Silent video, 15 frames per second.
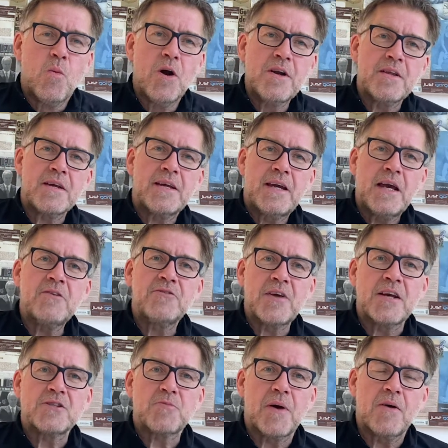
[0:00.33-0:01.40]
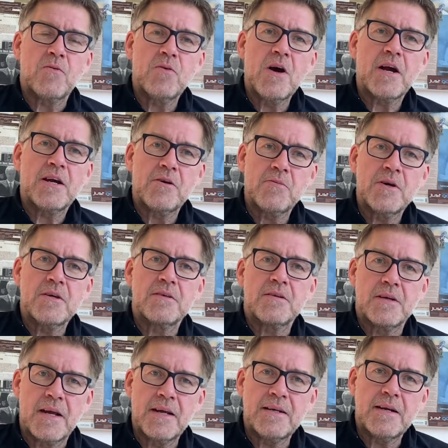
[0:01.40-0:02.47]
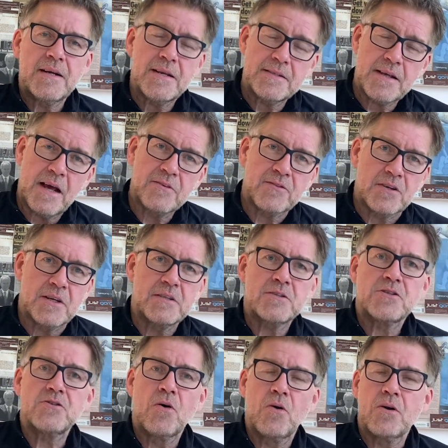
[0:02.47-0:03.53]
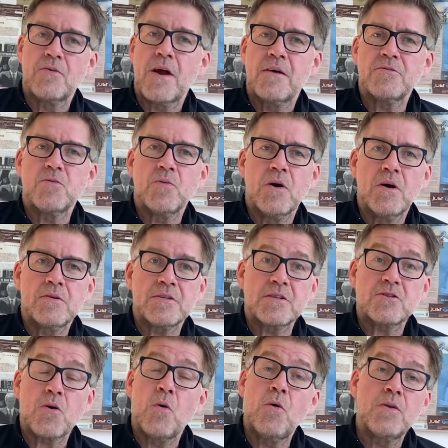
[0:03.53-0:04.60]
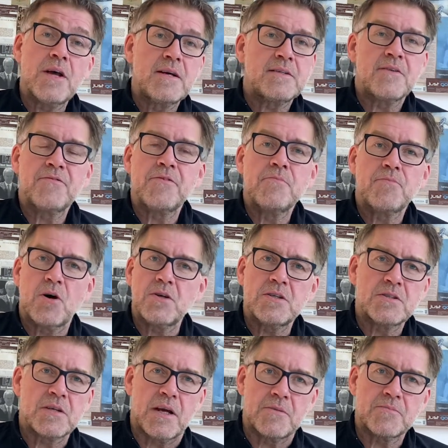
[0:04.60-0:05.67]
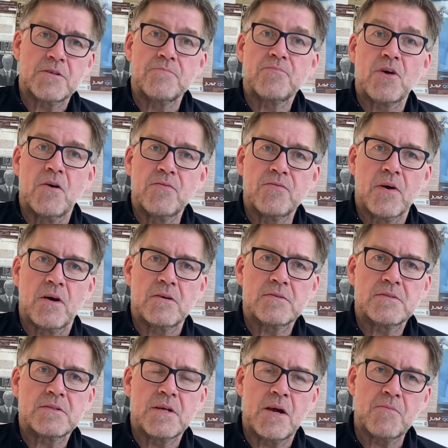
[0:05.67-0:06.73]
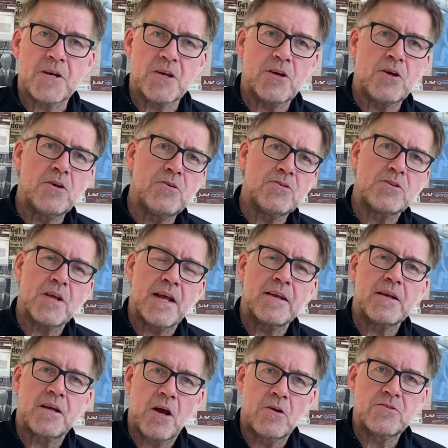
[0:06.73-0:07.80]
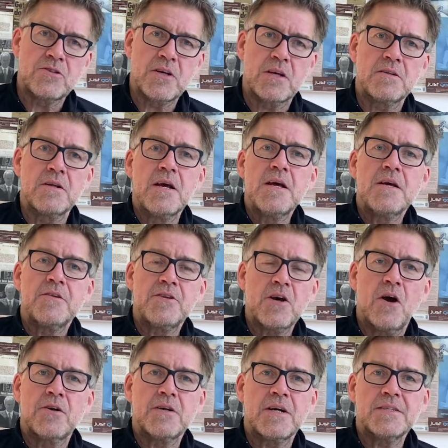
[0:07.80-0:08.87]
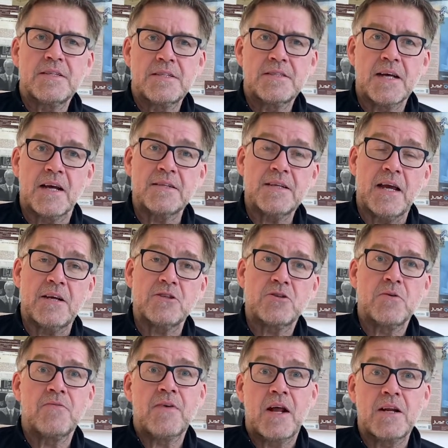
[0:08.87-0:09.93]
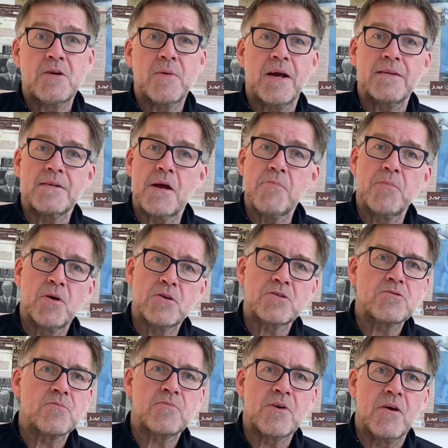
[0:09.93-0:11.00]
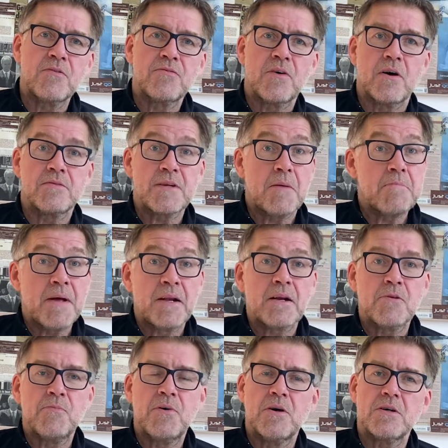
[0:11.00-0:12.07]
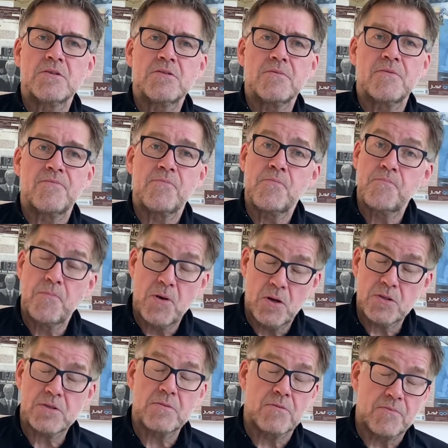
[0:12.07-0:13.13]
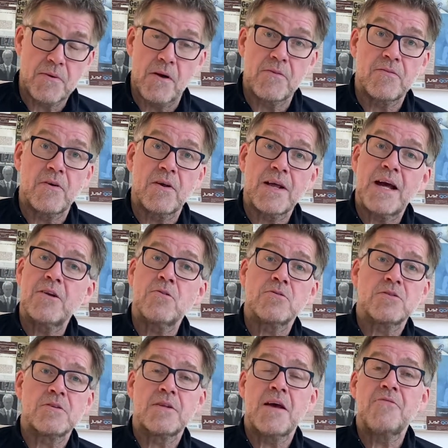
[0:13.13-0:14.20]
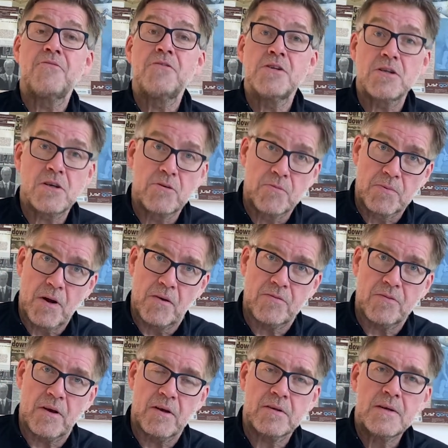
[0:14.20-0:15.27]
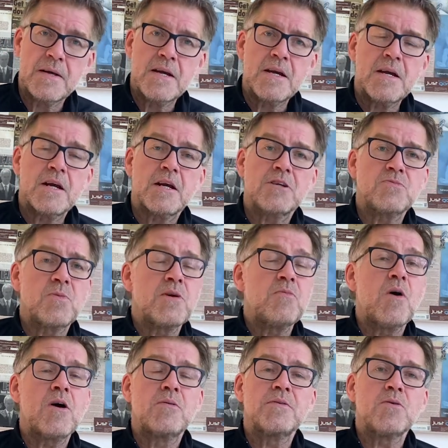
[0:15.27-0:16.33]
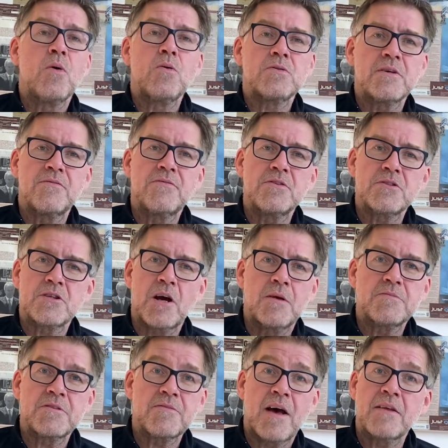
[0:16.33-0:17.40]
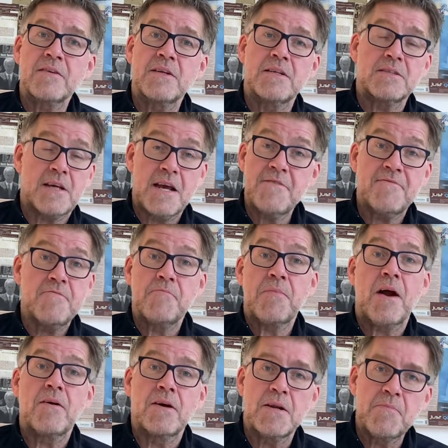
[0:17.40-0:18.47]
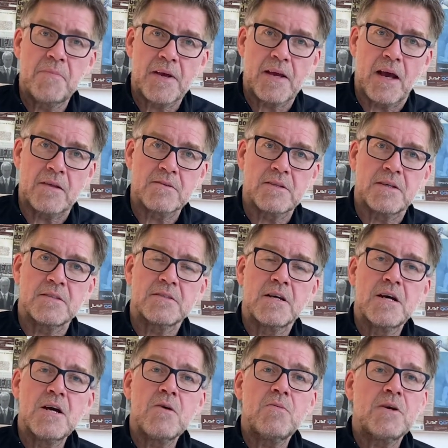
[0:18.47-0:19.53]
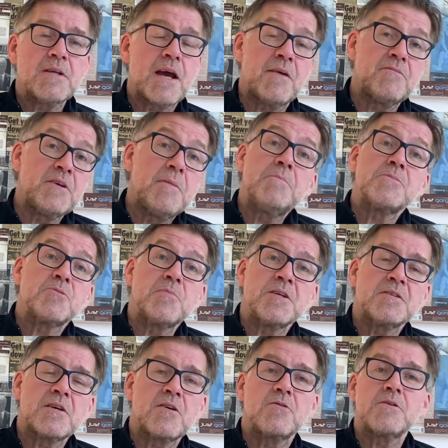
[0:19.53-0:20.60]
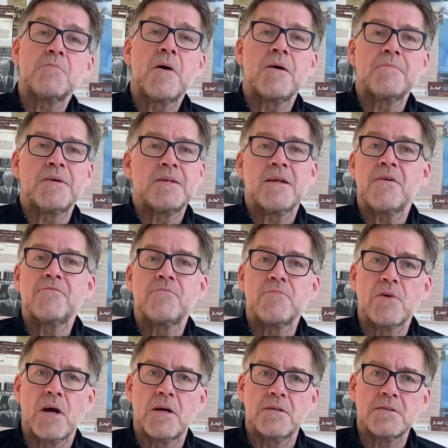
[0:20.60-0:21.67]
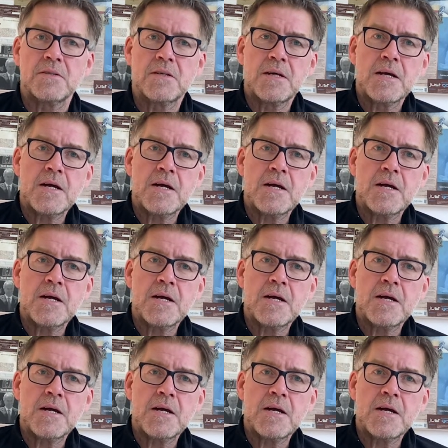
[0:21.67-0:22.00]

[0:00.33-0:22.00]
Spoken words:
One of the key things about working with elite athletes all around the world, it's all their different body shapes and profiles. And we use in coaching the R90 technique to evaluate their personal profile, their mental personal profile, and also their physical profile. Because we work with all different types of athletes, even Paralympic athletes, where they have limbs missing or they might be deaf and blind.